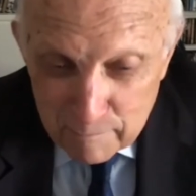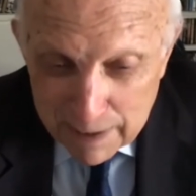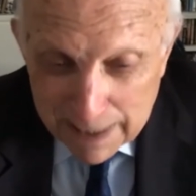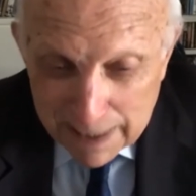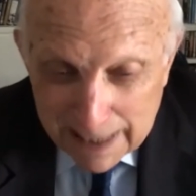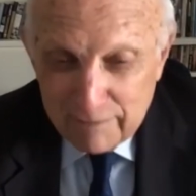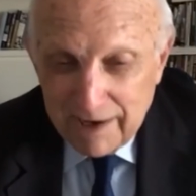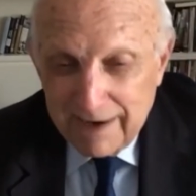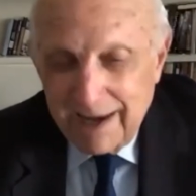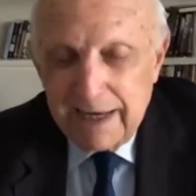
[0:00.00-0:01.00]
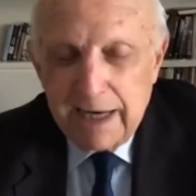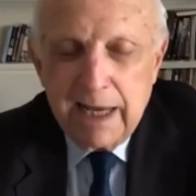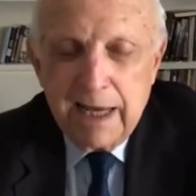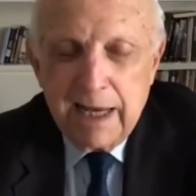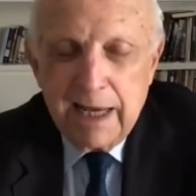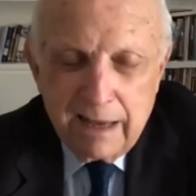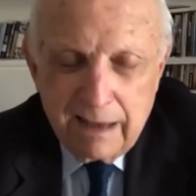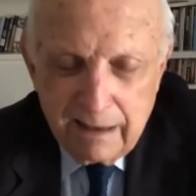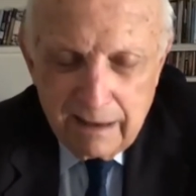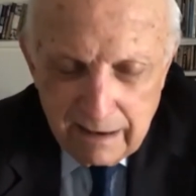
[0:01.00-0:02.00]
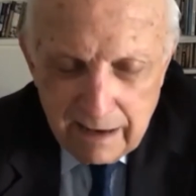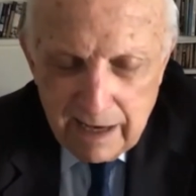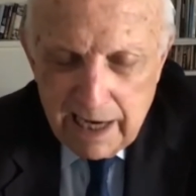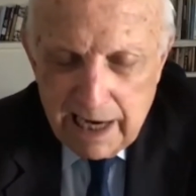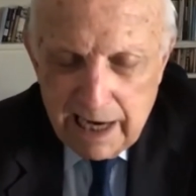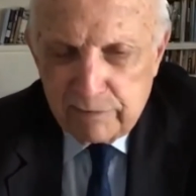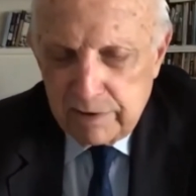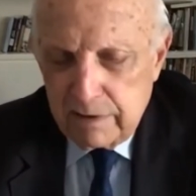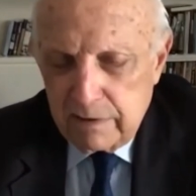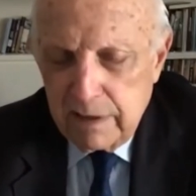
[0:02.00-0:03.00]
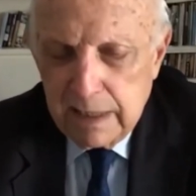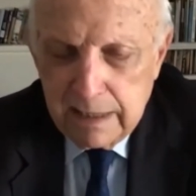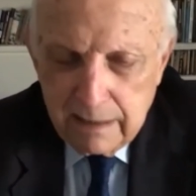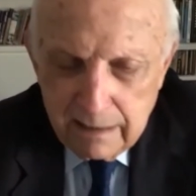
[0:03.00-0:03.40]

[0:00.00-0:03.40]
middle of the night, after